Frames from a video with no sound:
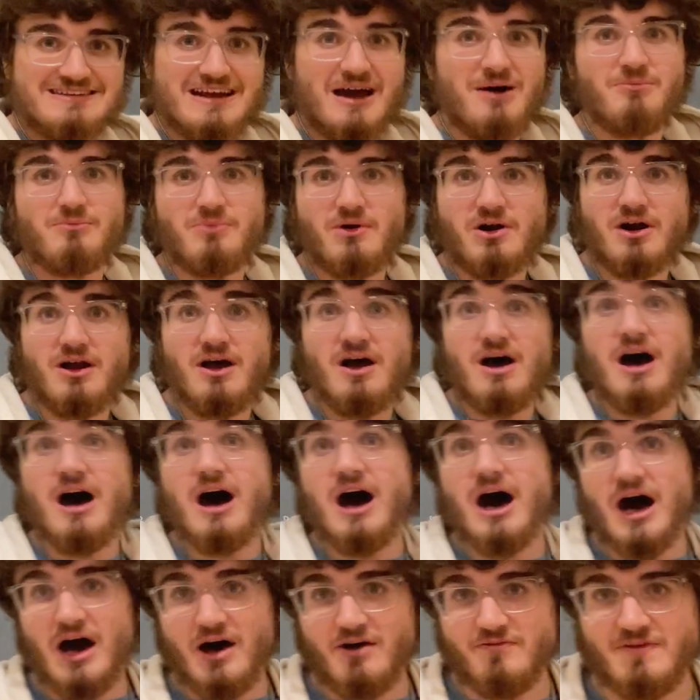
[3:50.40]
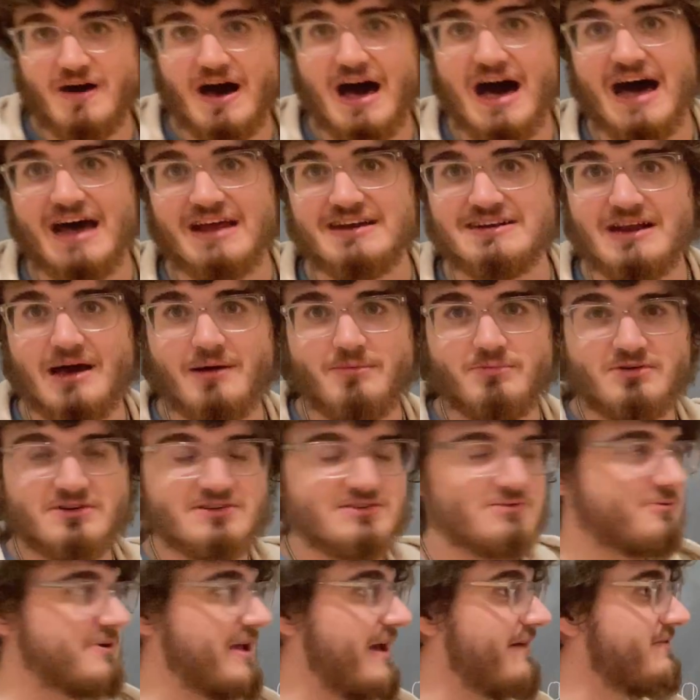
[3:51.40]
number of odd
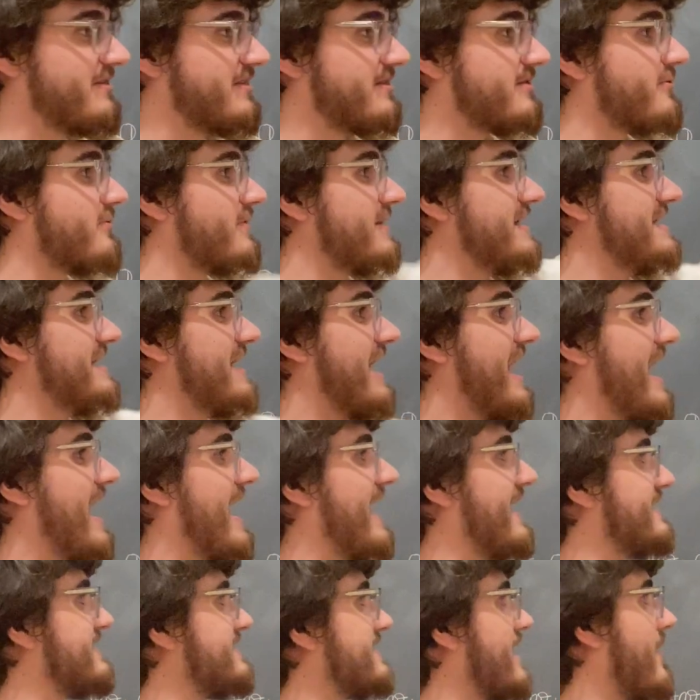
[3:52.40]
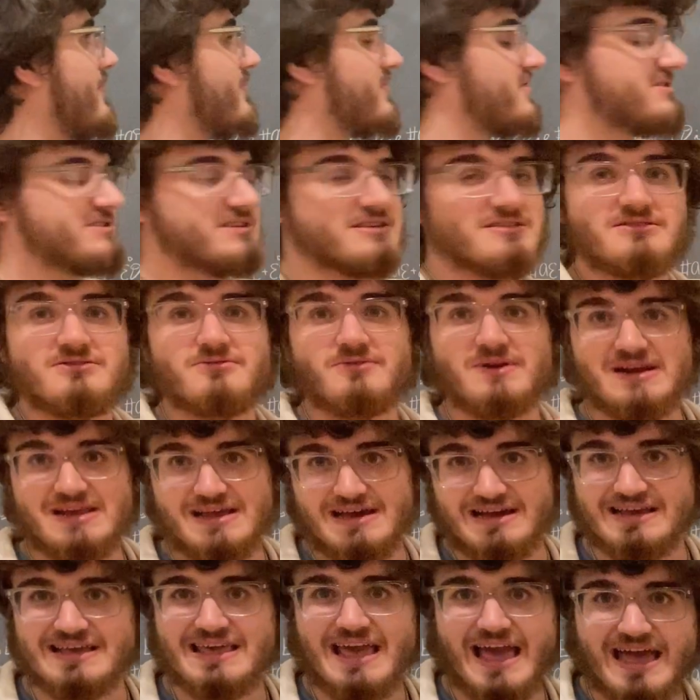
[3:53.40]
numbers. We have three odd numbers, and 3,
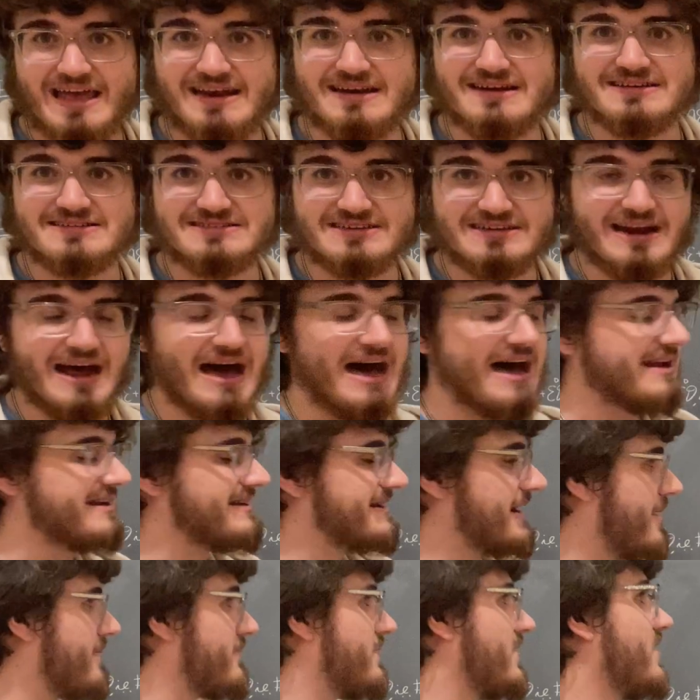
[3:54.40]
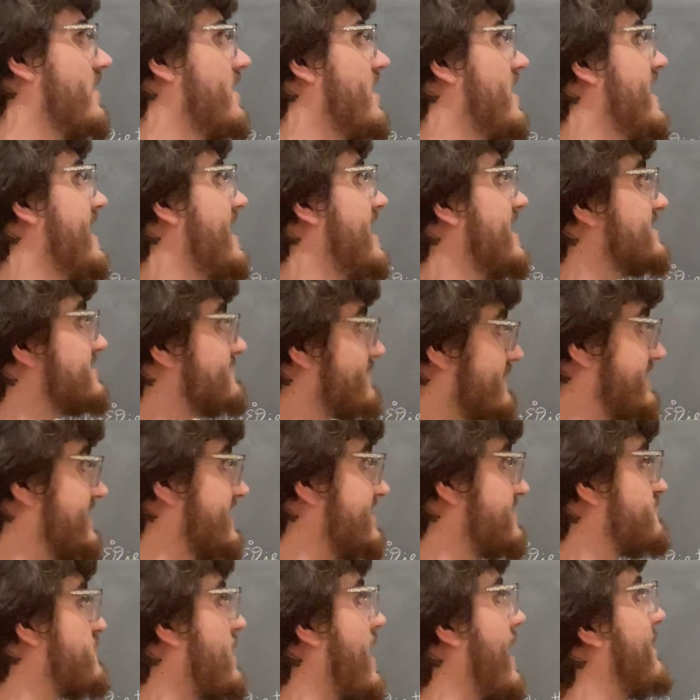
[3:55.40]
again, is an odd number. So what
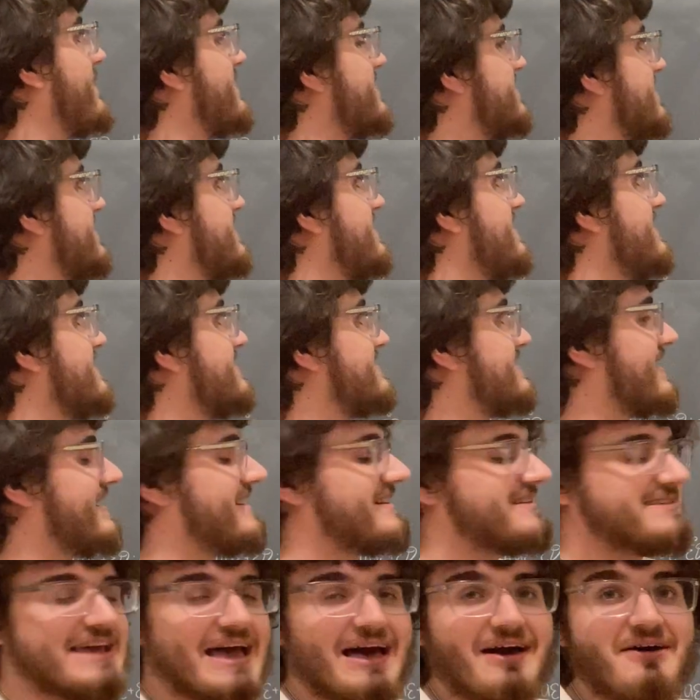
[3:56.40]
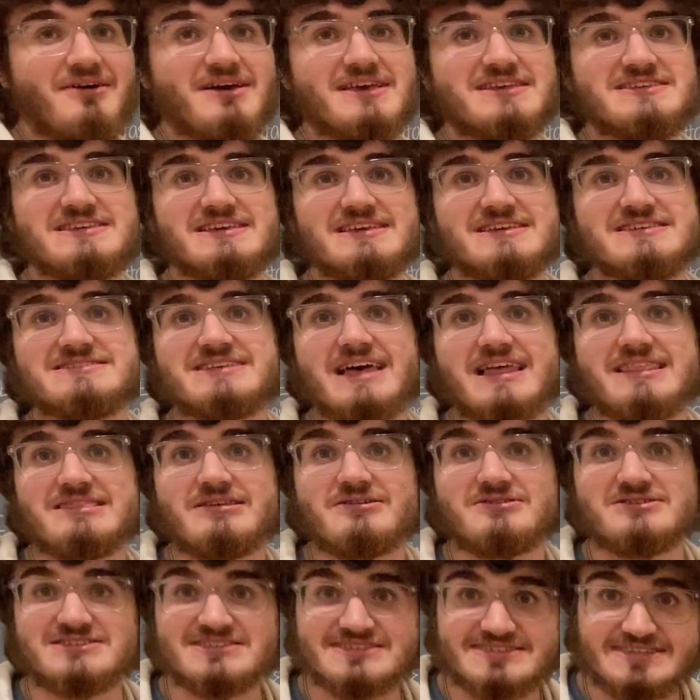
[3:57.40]
this proposition is going to tell us is that
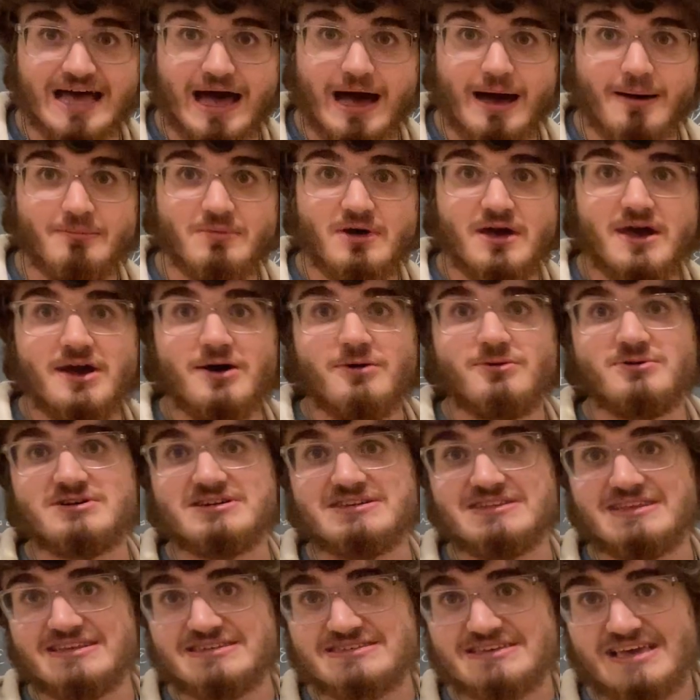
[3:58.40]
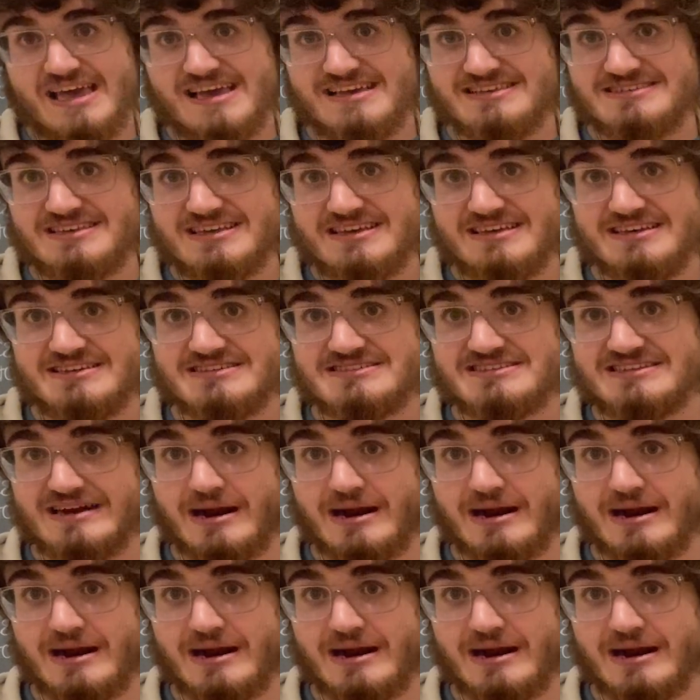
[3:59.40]
their sum, which in this case is the